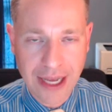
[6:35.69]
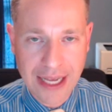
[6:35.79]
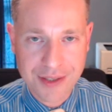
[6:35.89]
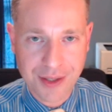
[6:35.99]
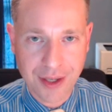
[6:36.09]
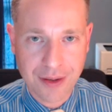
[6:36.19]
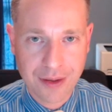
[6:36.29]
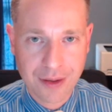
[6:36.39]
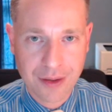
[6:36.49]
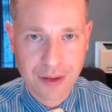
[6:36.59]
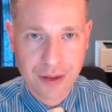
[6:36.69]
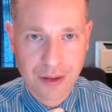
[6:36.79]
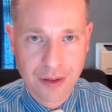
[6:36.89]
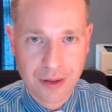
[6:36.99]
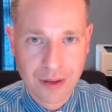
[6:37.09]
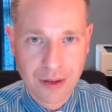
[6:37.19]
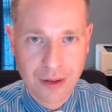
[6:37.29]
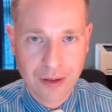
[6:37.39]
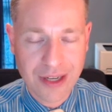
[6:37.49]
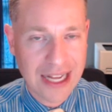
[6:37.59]
asset,
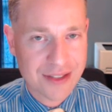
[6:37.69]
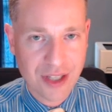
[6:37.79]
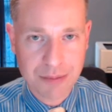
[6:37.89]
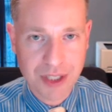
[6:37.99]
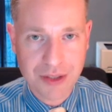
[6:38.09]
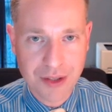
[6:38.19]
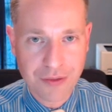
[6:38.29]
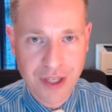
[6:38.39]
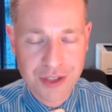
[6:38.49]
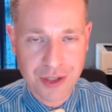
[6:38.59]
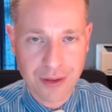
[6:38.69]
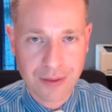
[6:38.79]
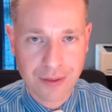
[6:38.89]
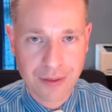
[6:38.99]
not subject to division